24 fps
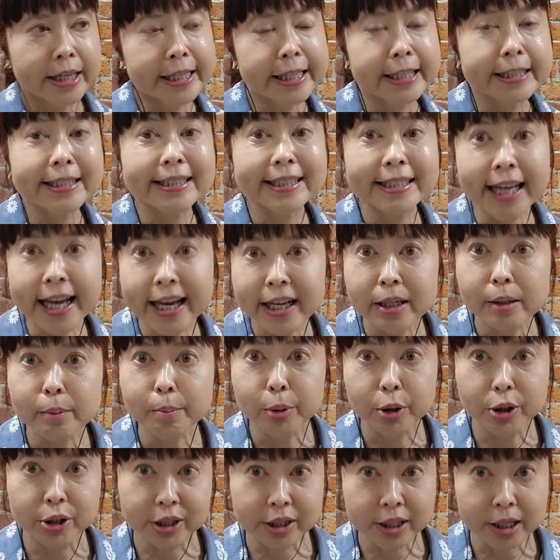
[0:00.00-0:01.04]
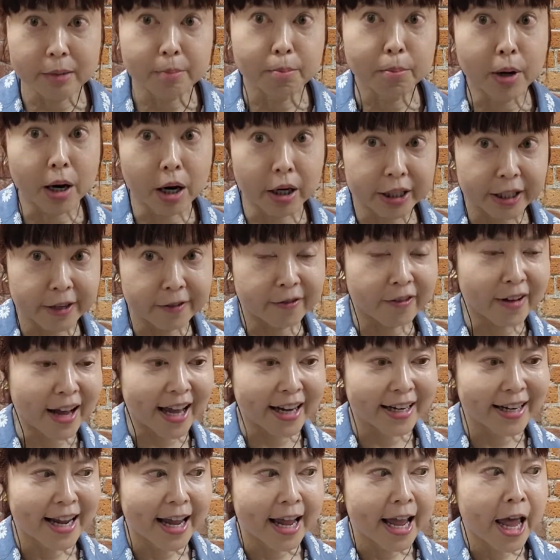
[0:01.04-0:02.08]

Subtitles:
he's 10% body fat.